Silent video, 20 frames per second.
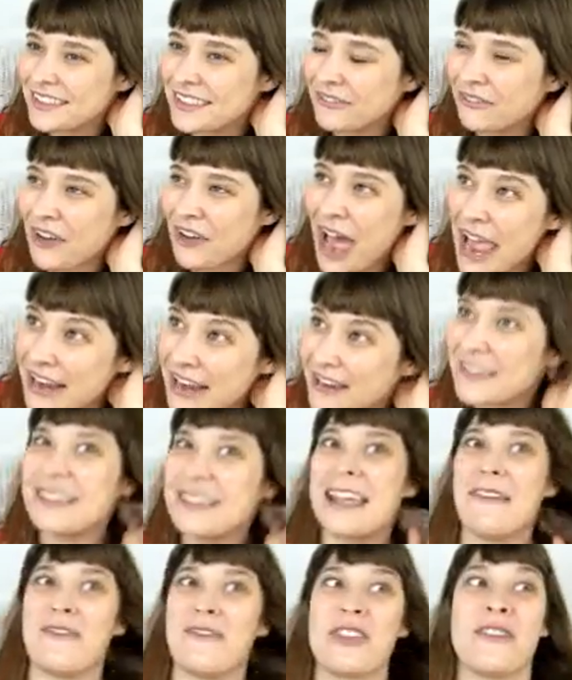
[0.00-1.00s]

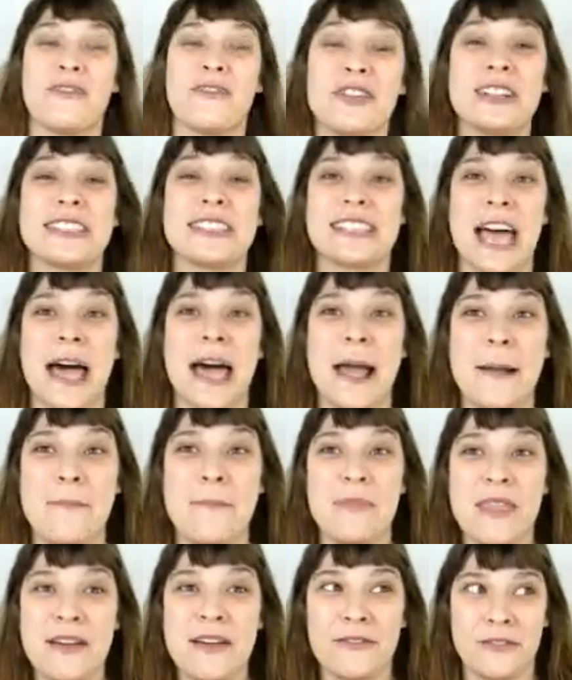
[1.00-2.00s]
finally, for the first
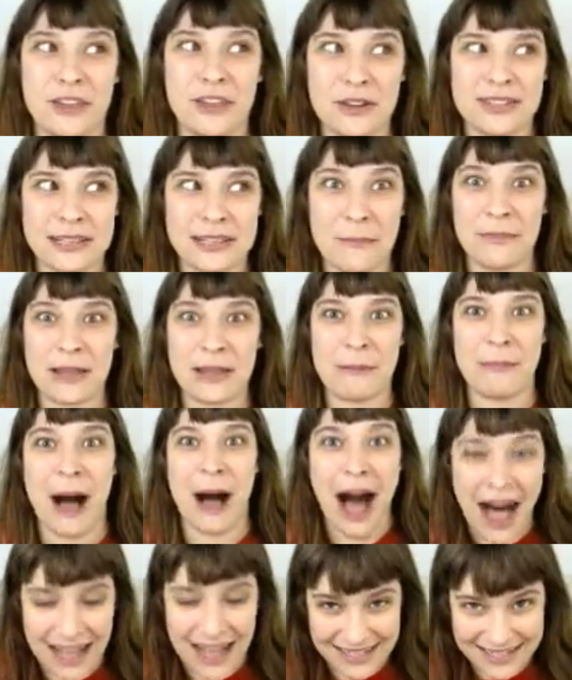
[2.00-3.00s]
time, feel something
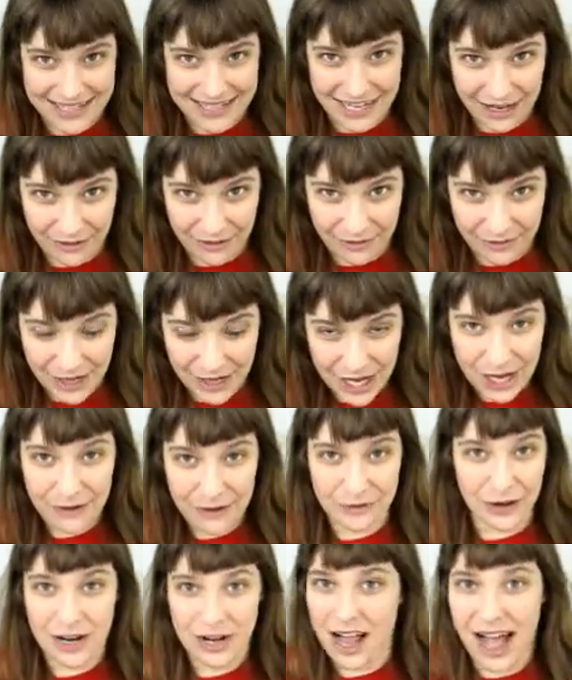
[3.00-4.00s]
positive
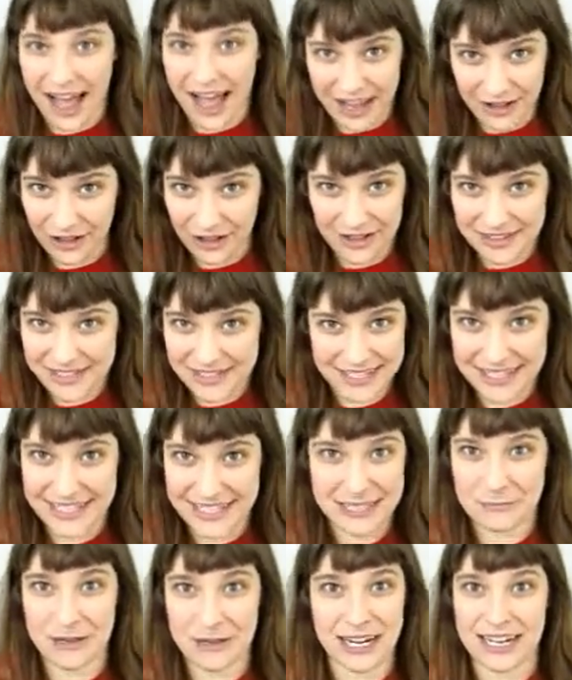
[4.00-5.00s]
for Kyle since
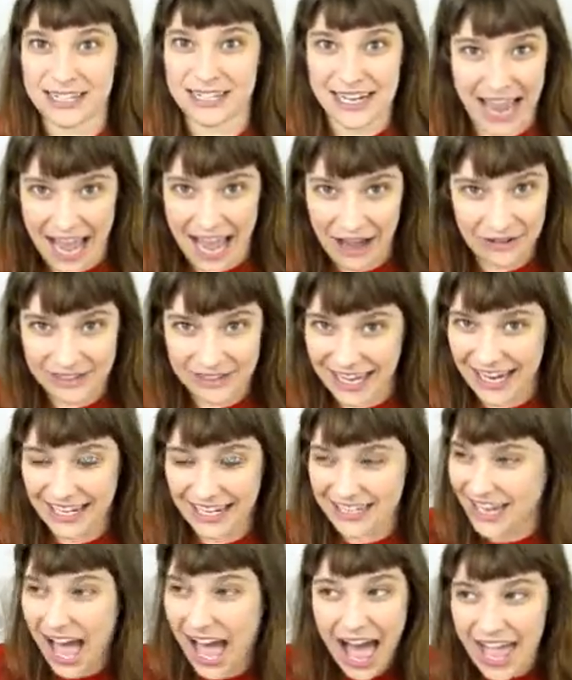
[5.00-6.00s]
he's been in town.
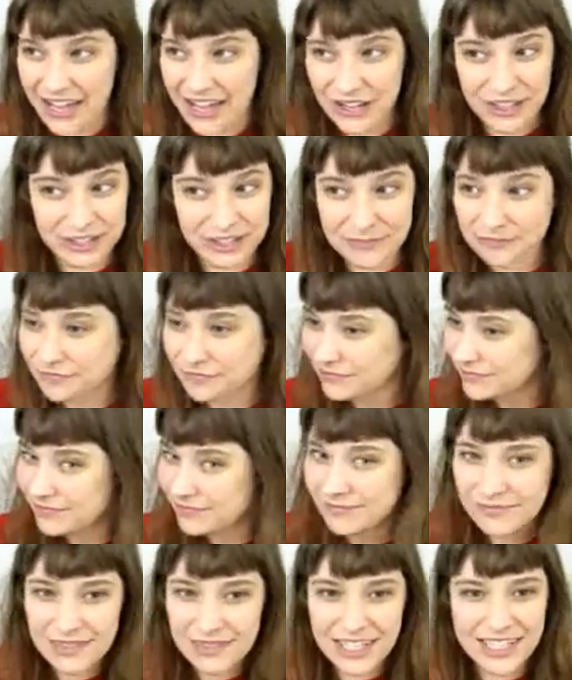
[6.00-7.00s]
Like, Kyle
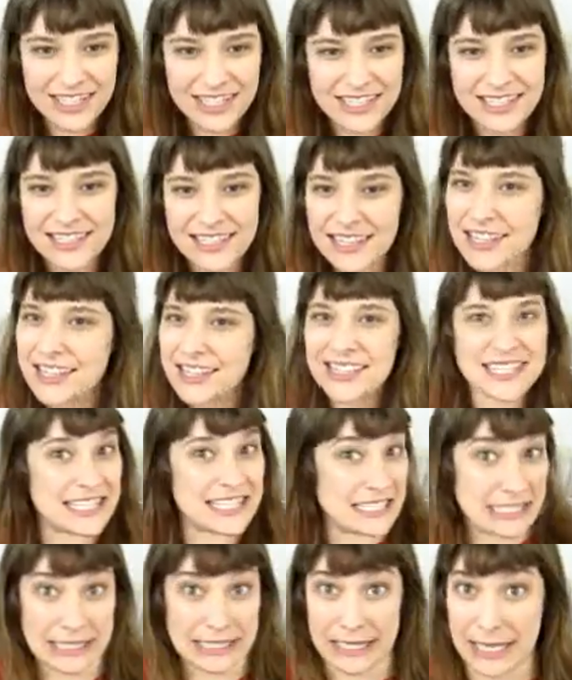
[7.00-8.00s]
is
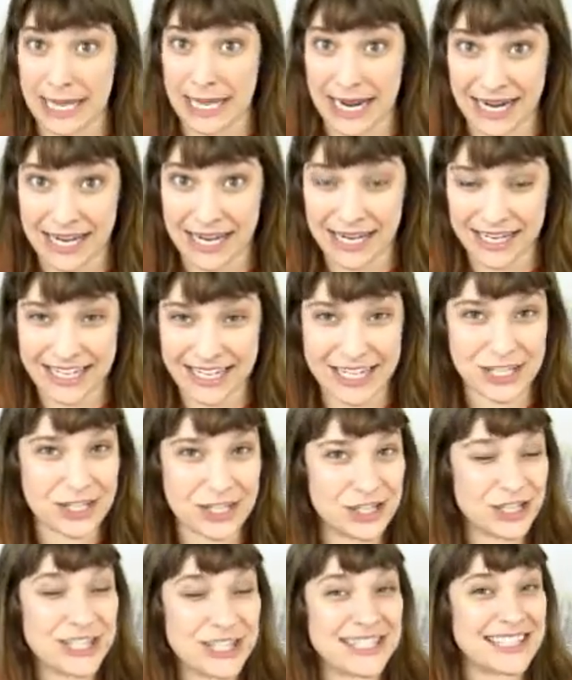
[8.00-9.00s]
slick. He's
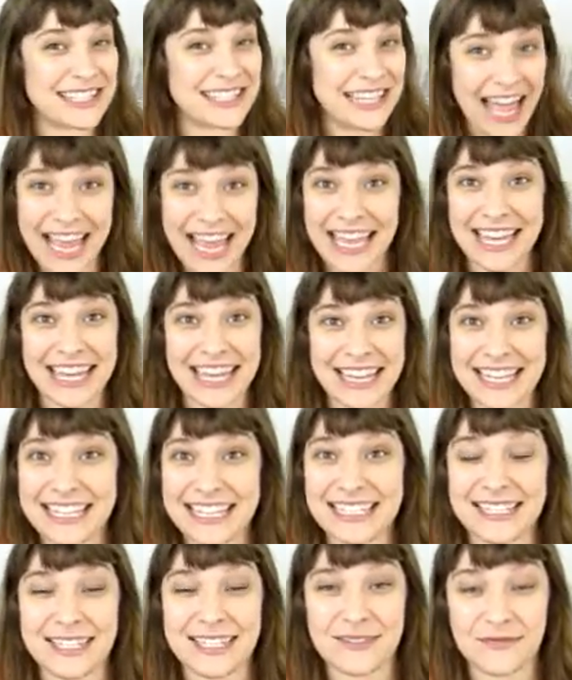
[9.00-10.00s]
just like his